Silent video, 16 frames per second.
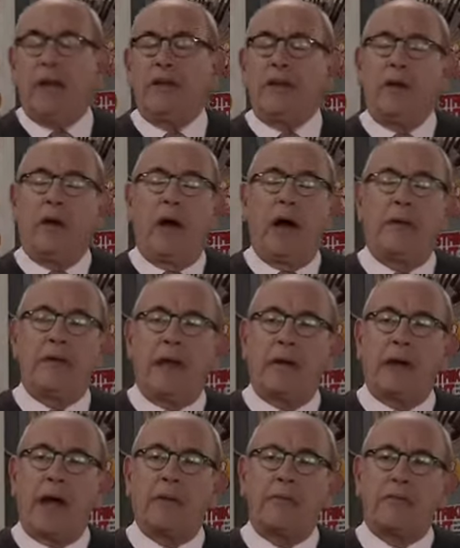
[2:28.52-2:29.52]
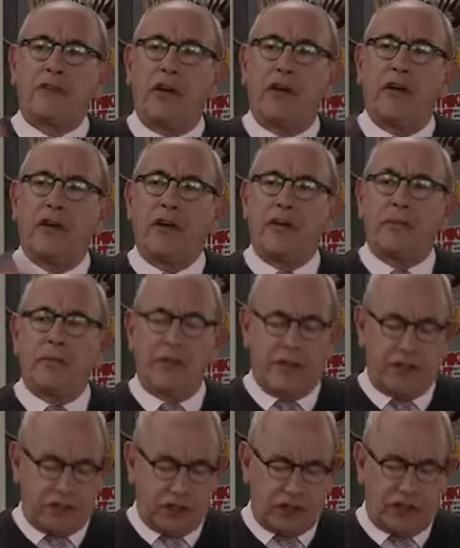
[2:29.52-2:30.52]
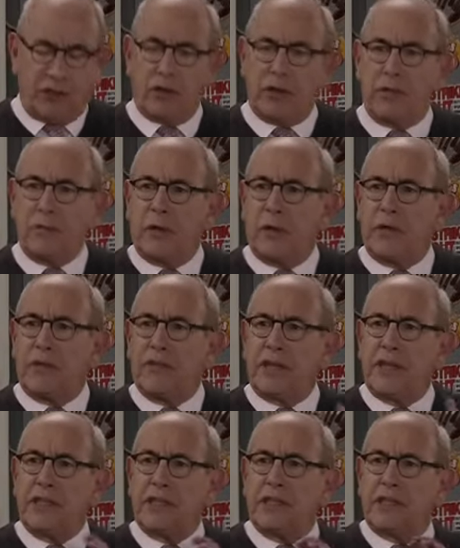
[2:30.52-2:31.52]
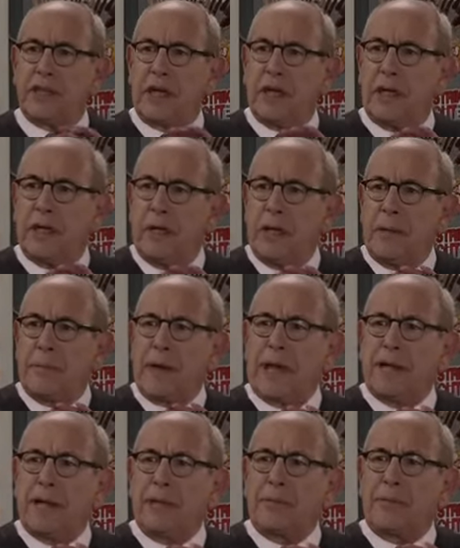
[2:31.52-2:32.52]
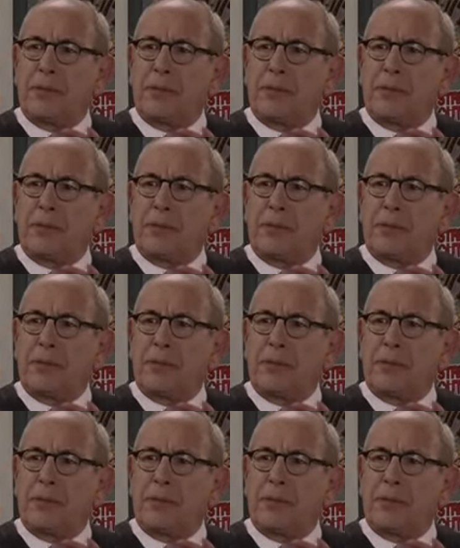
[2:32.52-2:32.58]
You know, I'm toying with installing one of these panic